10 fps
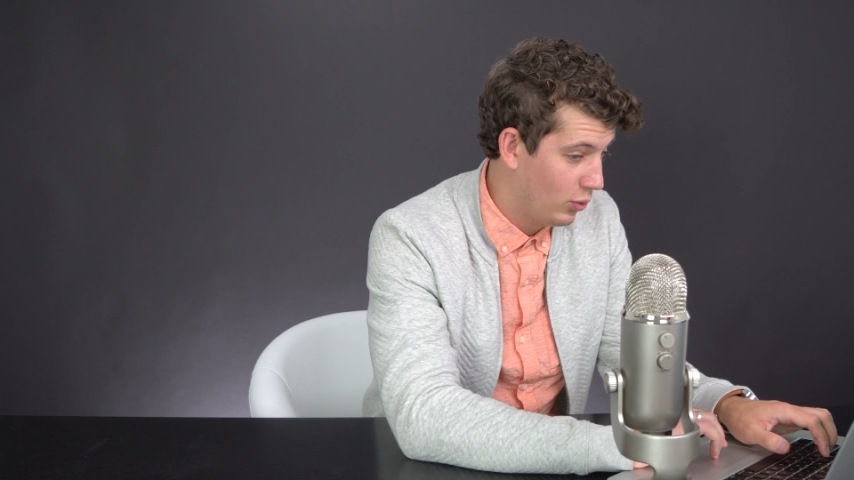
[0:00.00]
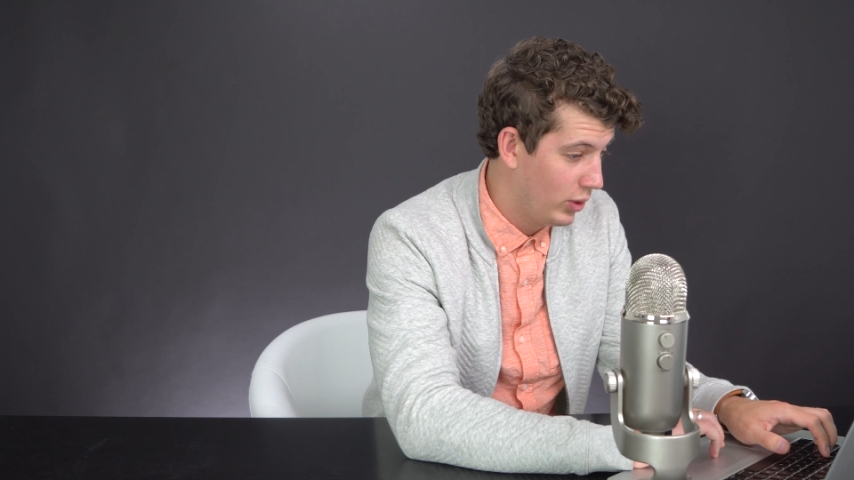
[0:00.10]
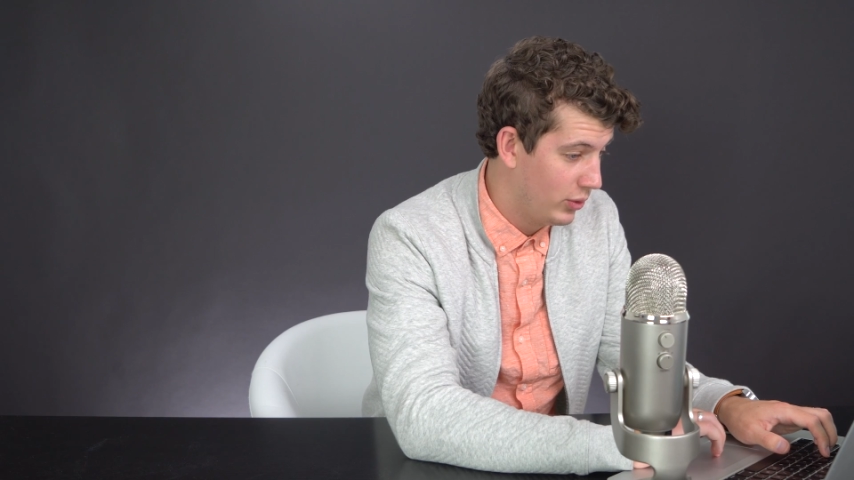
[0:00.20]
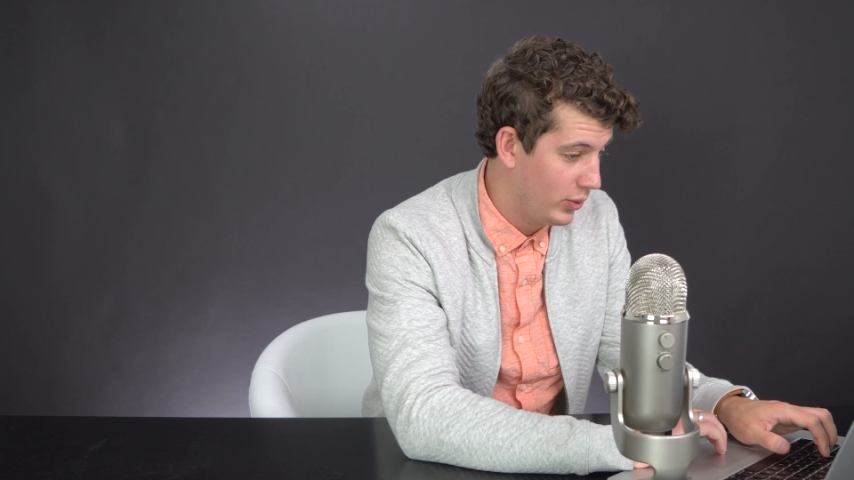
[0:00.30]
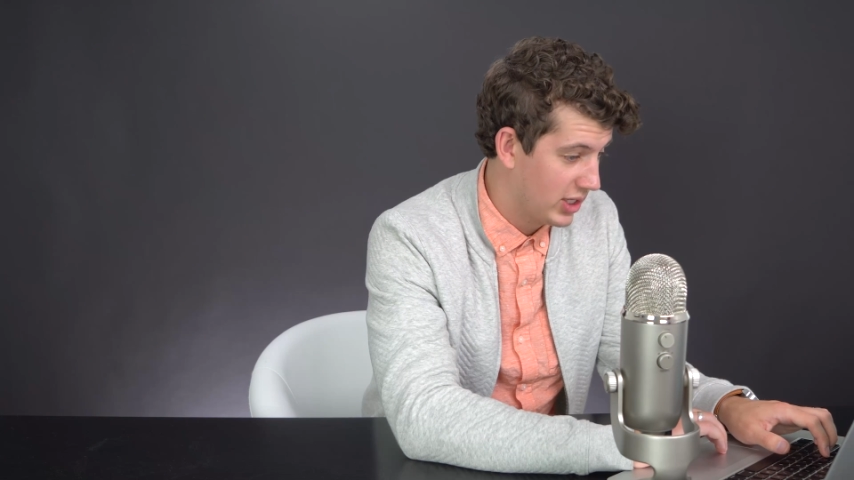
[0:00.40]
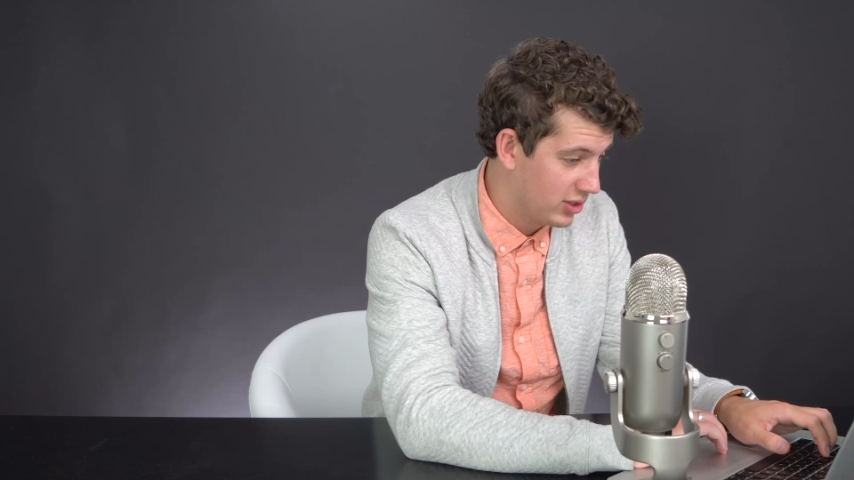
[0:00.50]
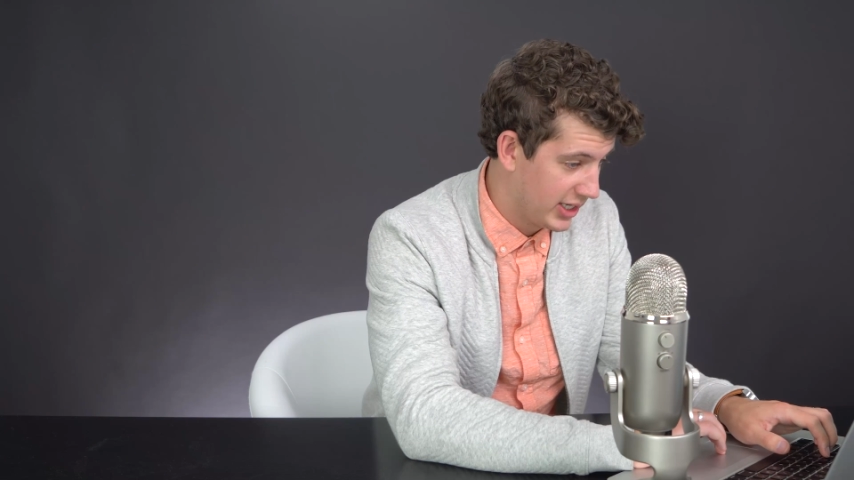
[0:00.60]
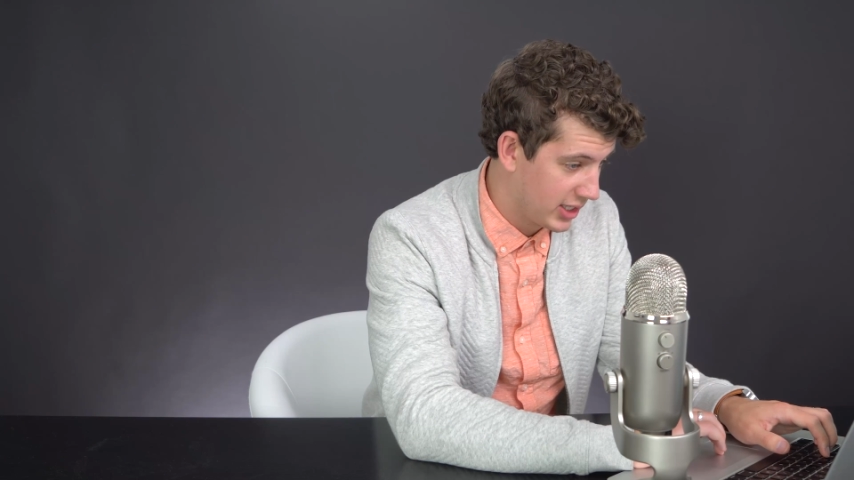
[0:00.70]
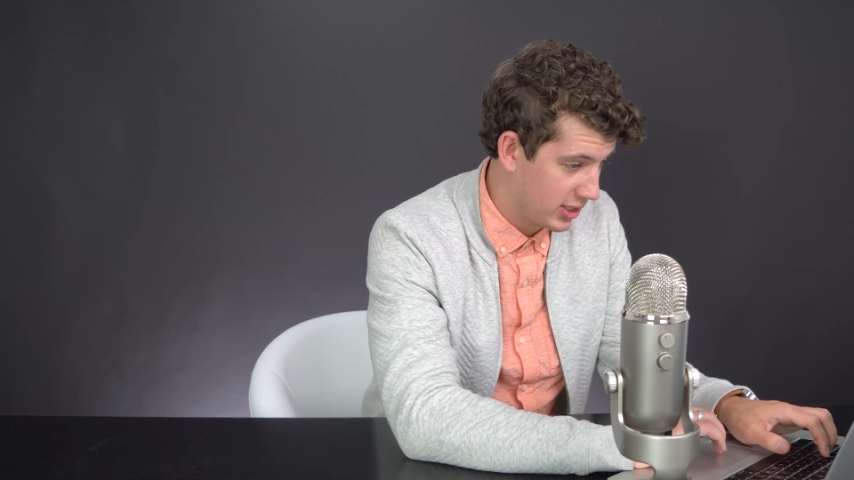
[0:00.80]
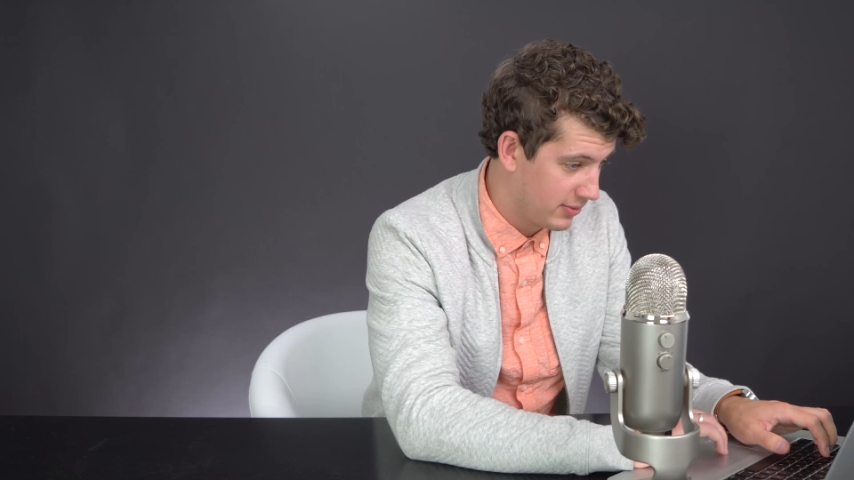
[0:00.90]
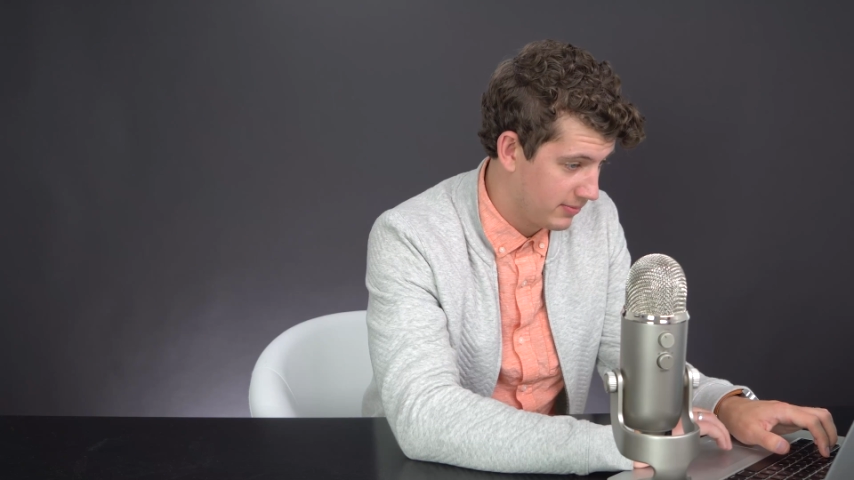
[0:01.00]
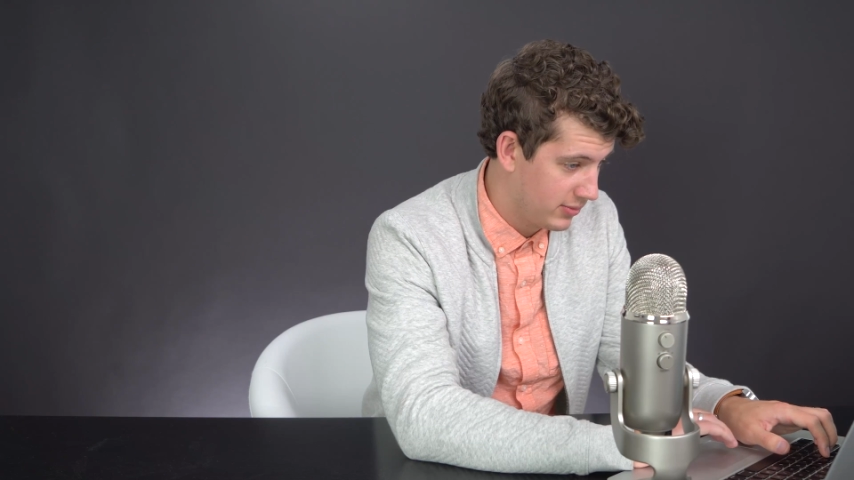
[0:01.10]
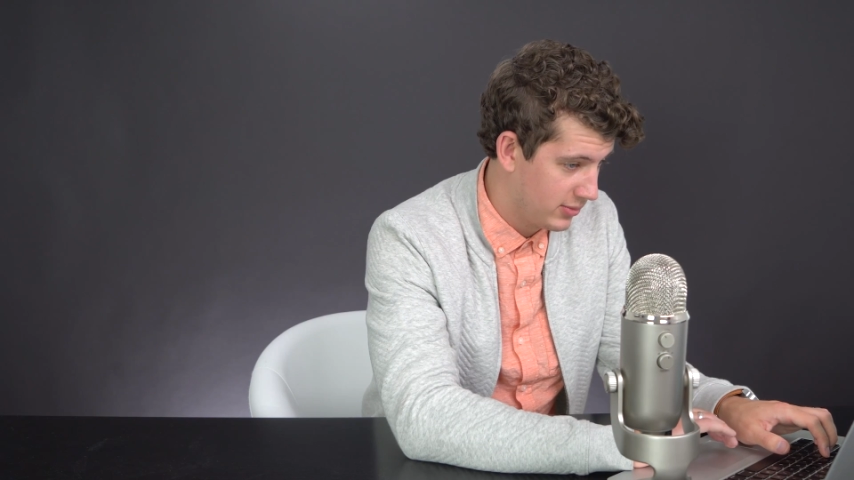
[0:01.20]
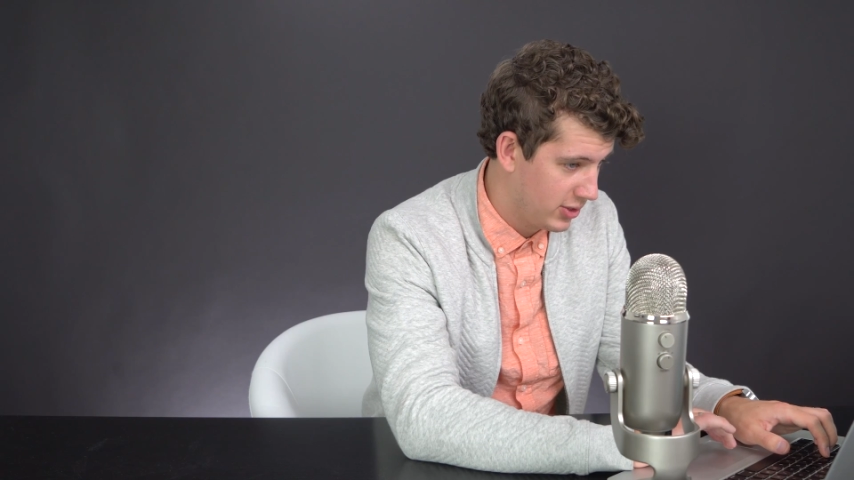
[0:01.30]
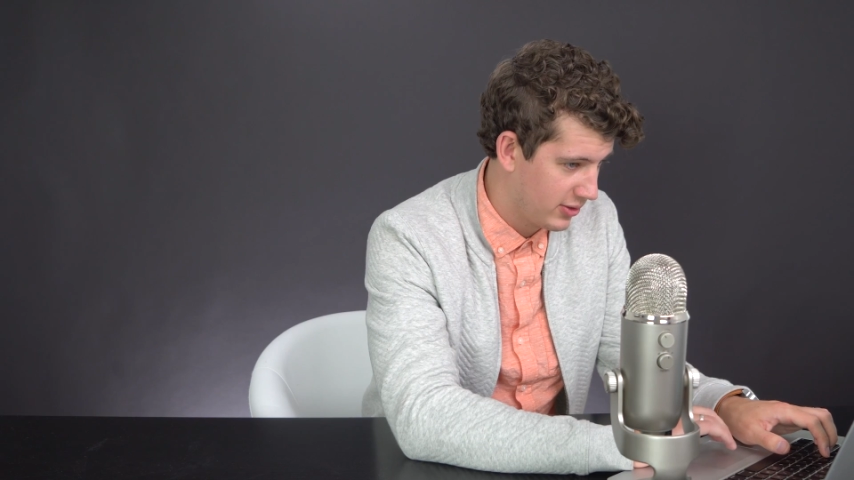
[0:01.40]
when we click,
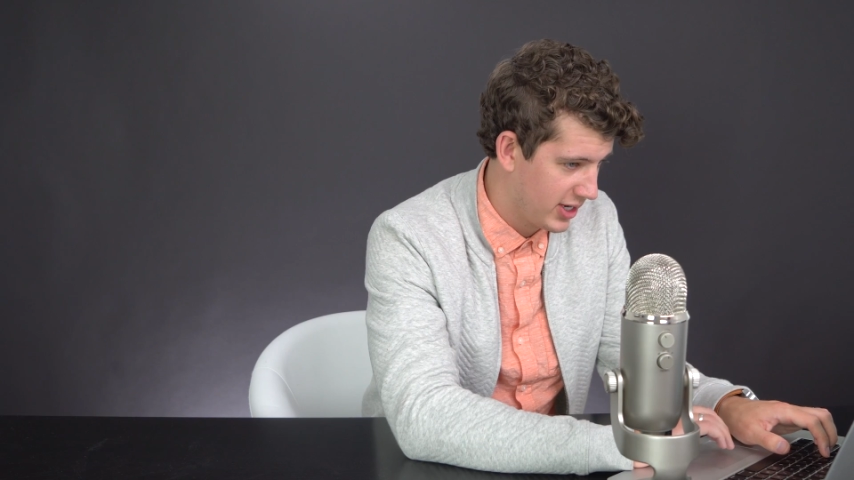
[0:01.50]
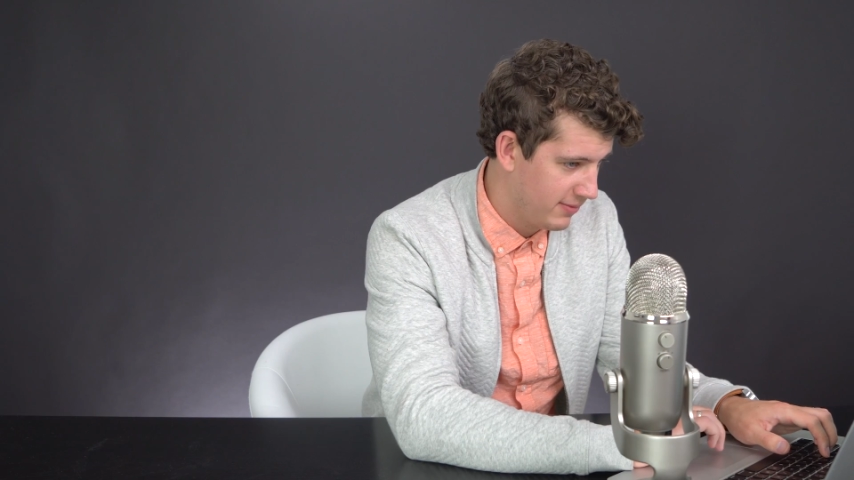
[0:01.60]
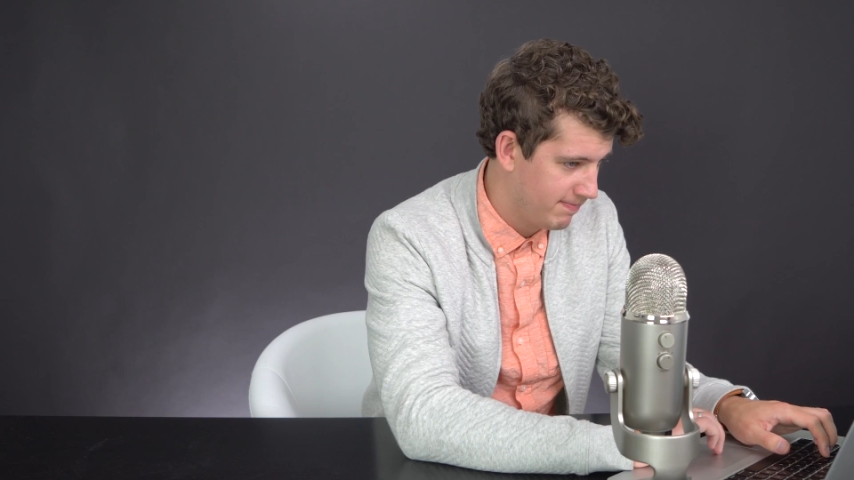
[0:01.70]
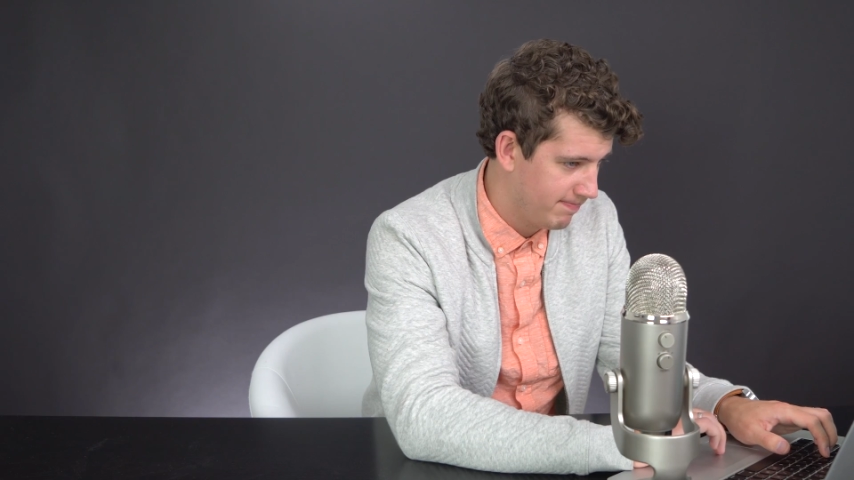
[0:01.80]
okay?